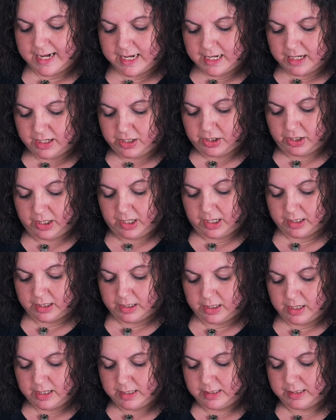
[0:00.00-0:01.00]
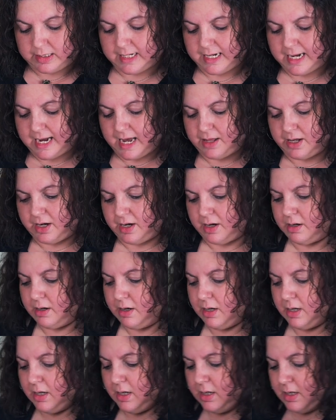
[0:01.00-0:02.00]
it cook together.
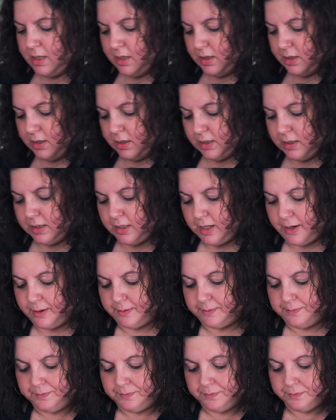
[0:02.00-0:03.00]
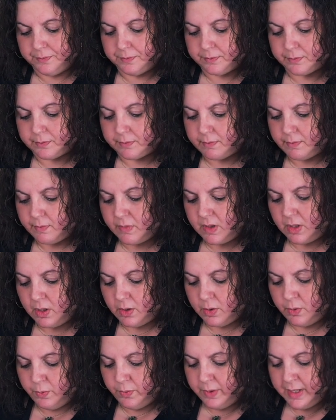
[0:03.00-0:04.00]
So
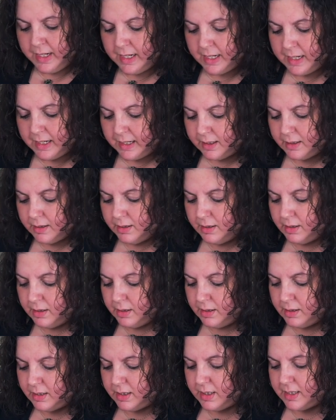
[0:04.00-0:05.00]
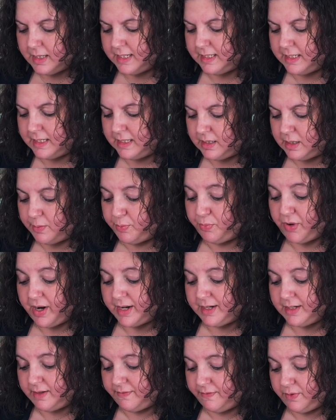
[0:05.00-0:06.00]
this is the
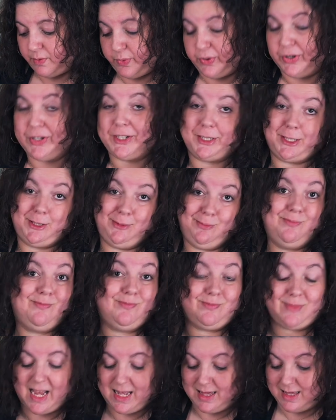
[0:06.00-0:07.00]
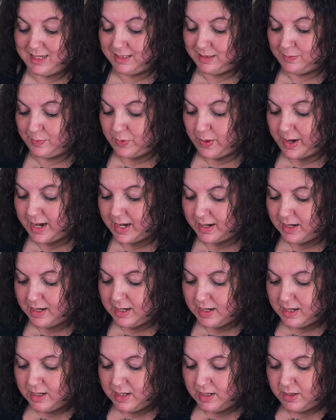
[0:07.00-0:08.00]
brunt of the work at this point,
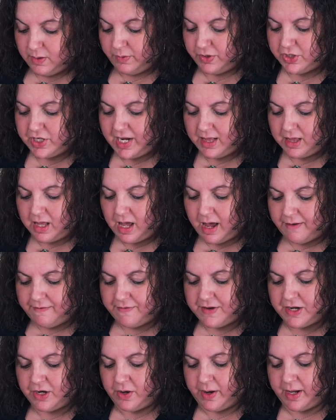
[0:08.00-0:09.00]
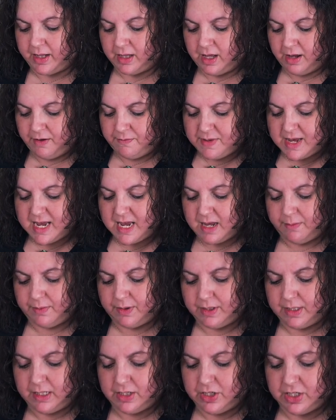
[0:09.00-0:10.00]
which I love. You know, I love being able
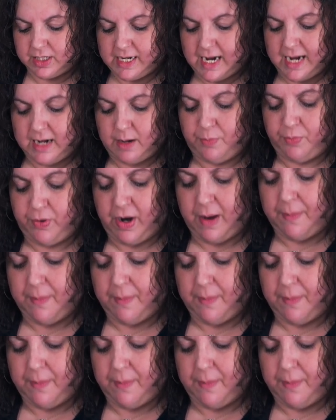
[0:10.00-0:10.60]
to just kind of prep